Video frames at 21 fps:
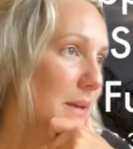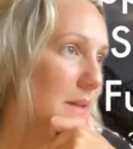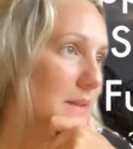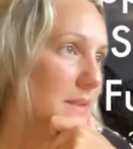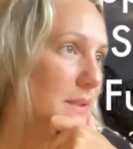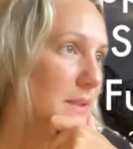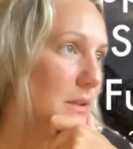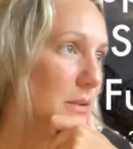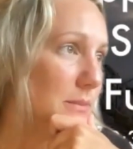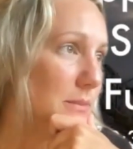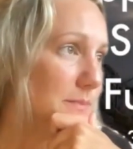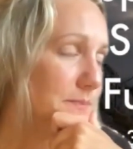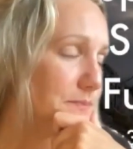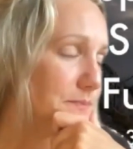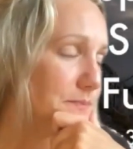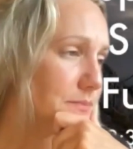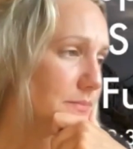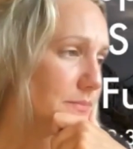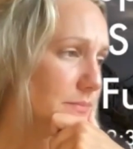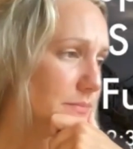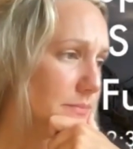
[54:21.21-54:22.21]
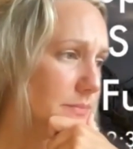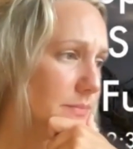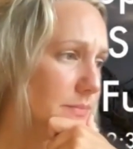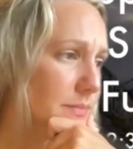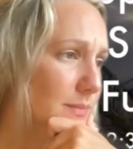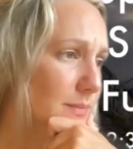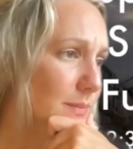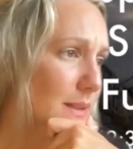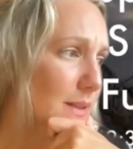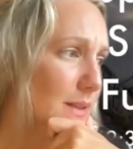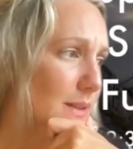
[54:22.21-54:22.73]
So
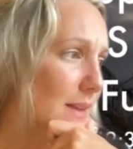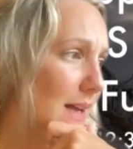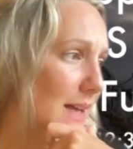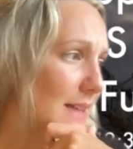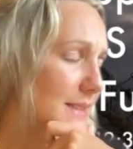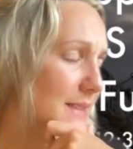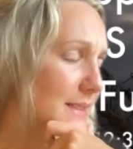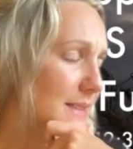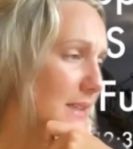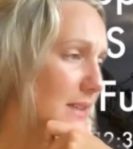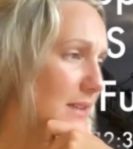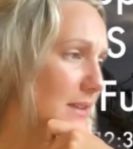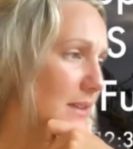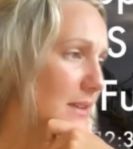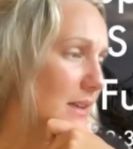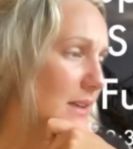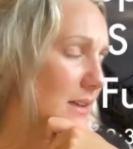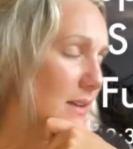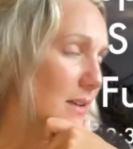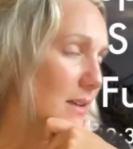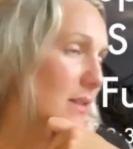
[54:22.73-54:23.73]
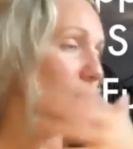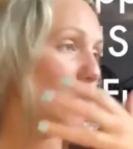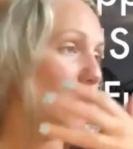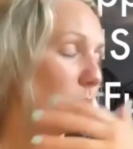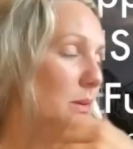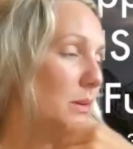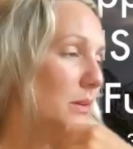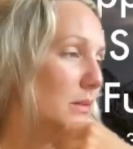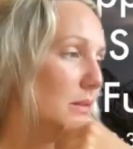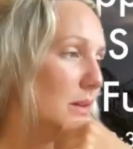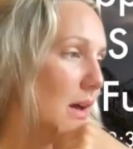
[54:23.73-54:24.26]
that's a
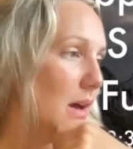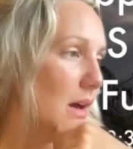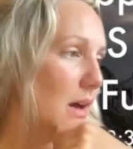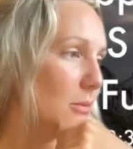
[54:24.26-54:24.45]
global